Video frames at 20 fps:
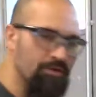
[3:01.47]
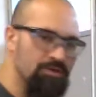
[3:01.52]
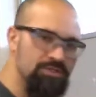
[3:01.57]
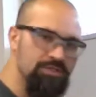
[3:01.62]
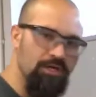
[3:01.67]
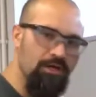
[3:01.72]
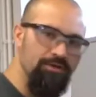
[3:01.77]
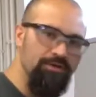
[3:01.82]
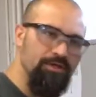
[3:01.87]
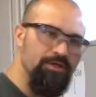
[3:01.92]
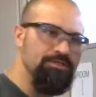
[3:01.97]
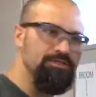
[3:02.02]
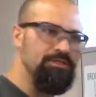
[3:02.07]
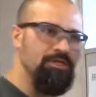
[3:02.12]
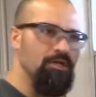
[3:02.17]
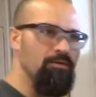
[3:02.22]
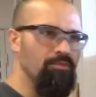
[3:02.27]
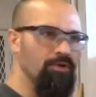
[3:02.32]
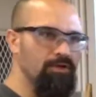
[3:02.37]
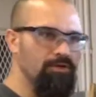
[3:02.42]
the sawdust,
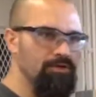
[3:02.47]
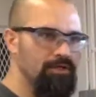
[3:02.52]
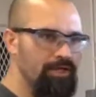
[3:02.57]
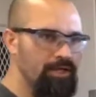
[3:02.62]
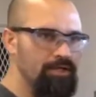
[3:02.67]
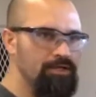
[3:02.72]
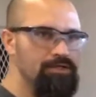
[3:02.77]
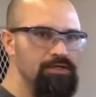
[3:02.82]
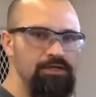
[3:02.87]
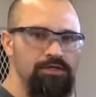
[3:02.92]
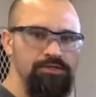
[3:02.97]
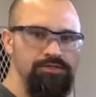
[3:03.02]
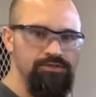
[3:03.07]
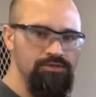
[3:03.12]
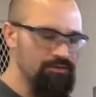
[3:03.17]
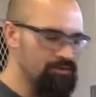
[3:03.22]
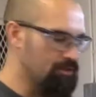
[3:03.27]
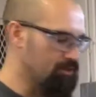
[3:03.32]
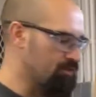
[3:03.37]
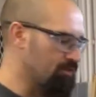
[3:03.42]
keep it clean,
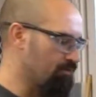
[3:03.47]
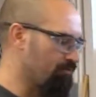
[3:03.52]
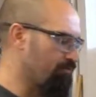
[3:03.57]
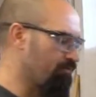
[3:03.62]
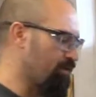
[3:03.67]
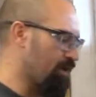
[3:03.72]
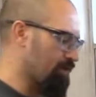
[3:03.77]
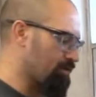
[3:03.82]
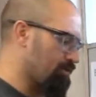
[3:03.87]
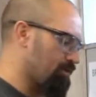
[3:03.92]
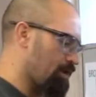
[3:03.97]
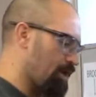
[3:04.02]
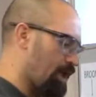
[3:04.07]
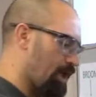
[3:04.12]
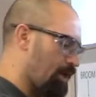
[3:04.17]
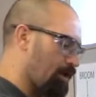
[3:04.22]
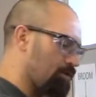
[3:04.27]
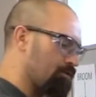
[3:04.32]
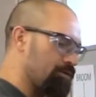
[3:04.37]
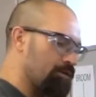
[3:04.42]
so it doesn't affect the
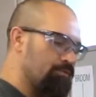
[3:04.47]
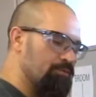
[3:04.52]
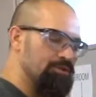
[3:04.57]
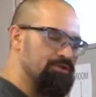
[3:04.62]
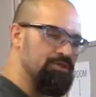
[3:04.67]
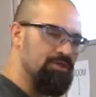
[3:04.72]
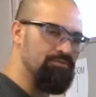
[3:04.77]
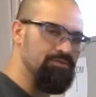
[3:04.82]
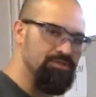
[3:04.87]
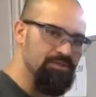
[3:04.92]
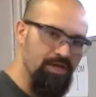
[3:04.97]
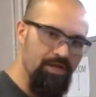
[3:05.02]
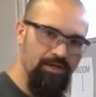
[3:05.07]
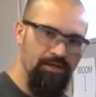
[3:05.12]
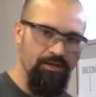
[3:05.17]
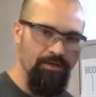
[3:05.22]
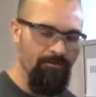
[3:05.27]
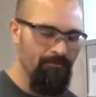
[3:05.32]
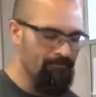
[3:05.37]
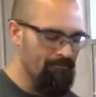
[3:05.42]
angle at which I'm
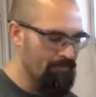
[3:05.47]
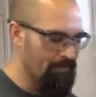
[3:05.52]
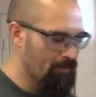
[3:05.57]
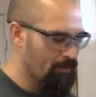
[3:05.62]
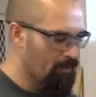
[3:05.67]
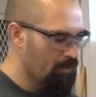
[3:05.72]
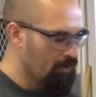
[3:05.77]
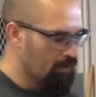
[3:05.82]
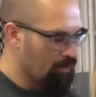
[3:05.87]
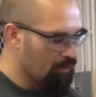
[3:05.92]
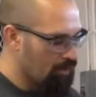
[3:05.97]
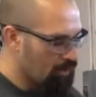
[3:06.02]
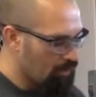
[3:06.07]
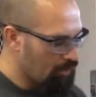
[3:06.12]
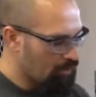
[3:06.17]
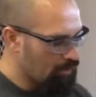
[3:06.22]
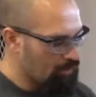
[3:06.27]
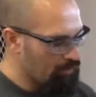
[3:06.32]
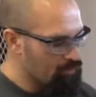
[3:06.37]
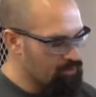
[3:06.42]
sanding.
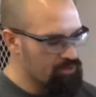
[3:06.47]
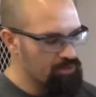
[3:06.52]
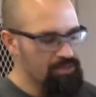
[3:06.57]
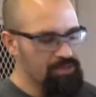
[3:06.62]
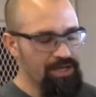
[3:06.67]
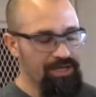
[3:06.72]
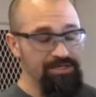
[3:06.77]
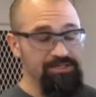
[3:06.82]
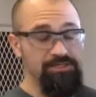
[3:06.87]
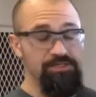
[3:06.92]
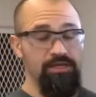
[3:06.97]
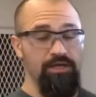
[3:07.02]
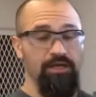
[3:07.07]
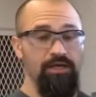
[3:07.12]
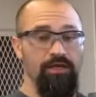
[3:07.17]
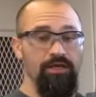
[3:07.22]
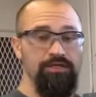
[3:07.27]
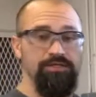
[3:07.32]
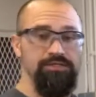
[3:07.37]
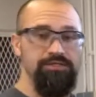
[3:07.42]
The next thing
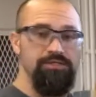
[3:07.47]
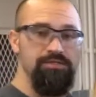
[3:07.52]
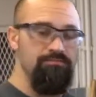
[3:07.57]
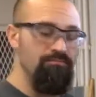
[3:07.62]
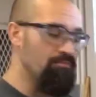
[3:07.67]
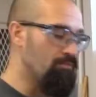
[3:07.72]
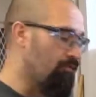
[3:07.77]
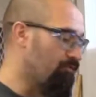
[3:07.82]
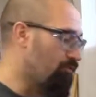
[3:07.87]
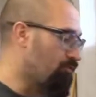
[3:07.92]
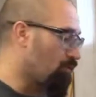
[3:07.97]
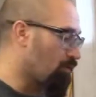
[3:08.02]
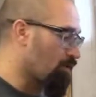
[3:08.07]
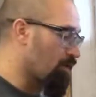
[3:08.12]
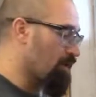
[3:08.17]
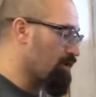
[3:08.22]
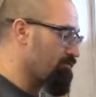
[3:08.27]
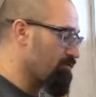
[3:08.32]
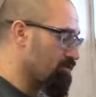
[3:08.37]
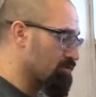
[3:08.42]
is, before
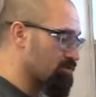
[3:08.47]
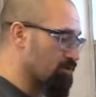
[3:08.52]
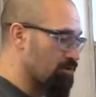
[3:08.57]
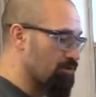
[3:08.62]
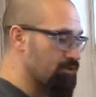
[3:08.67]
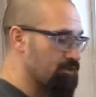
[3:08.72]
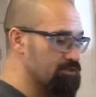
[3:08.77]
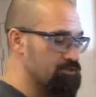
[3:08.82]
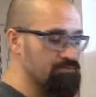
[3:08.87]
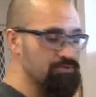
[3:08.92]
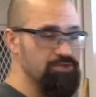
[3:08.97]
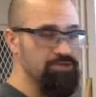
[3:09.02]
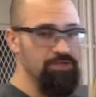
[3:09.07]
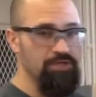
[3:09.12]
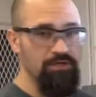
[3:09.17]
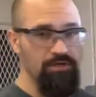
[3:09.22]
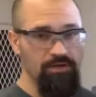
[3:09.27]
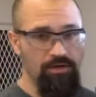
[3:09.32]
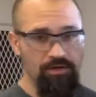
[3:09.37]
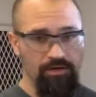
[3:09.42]
I even turn this
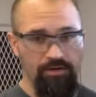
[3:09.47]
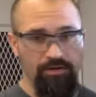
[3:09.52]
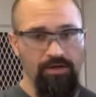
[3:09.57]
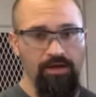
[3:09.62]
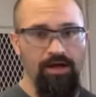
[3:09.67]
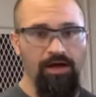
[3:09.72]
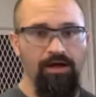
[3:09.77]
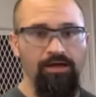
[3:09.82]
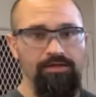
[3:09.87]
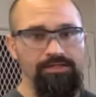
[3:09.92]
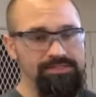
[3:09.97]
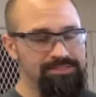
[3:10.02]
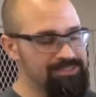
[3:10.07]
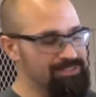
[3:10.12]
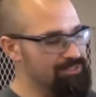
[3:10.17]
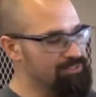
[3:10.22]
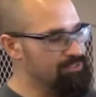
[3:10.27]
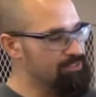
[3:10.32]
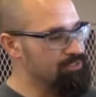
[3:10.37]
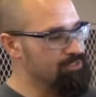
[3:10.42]
machine on,
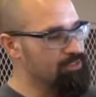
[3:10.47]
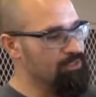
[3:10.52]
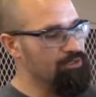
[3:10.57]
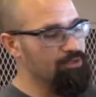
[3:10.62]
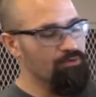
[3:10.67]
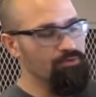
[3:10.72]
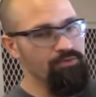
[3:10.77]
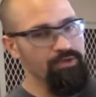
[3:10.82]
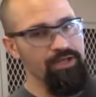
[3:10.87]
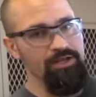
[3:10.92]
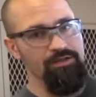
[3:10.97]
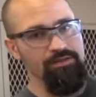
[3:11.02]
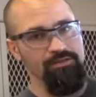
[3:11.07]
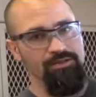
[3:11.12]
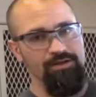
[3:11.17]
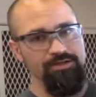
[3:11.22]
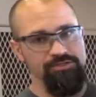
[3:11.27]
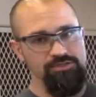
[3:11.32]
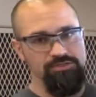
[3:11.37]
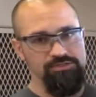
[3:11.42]
since it's going to create a
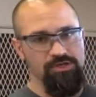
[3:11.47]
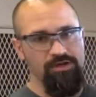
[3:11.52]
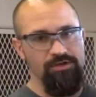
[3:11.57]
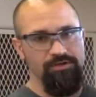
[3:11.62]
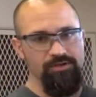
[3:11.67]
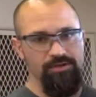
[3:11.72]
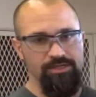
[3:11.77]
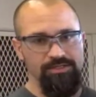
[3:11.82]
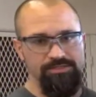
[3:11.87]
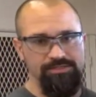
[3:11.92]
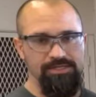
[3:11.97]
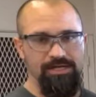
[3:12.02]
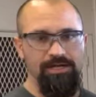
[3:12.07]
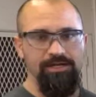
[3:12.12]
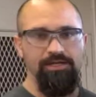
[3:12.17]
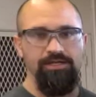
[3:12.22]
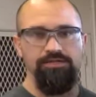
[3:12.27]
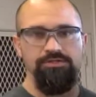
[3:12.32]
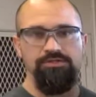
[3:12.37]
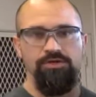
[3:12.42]
lot of sawdust,
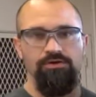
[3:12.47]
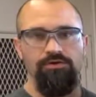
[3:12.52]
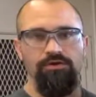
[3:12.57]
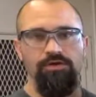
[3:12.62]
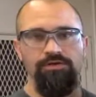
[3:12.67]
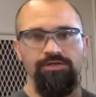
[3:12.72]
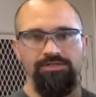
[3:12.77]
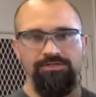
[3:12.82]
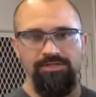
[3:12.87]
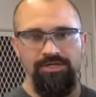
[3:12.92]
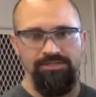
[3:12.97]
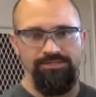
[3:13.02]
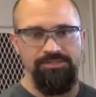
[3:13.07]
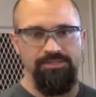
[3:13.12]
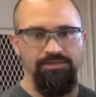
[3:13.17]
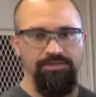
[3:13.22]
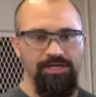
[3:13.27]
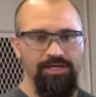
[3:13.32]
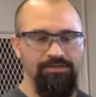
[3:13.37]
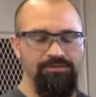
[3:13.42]
I need to turn on the
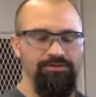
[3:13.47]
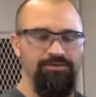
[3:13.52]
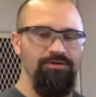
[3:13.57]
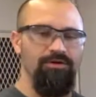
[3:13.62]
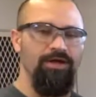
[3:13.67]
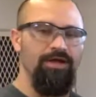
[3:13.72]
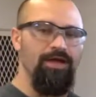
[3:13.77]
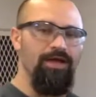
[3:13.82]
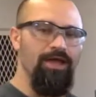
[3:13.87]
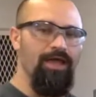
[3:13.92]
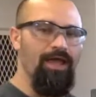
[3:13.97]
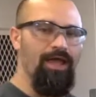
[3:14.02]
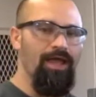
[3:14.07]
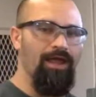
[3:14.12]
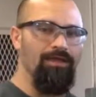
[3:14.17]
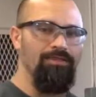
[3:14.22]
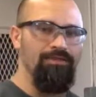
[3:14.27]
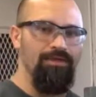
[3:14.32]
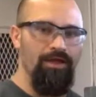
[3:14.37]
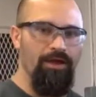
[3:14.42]
dust collector
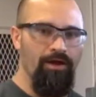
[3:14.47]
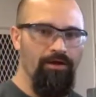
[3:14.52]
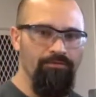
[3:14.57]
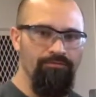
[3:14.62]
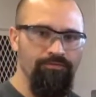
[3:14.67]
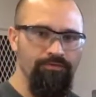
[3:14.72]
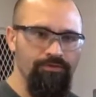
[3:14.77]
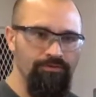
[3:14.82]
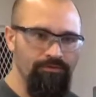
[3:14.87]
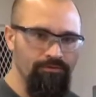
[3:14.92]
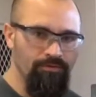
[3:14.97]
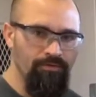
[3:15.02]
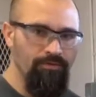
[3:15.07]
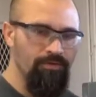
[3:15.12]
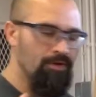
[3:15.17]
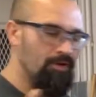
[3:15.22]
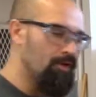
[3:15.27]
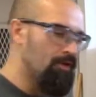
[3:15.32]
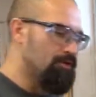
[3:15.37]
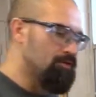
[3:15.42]
and the air filter.
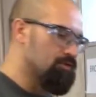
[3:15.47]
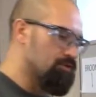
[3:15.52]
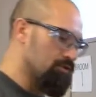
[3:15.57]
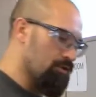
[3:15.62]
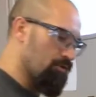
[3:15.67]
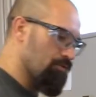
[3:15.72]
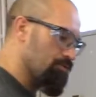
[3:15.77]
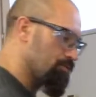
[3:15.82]
So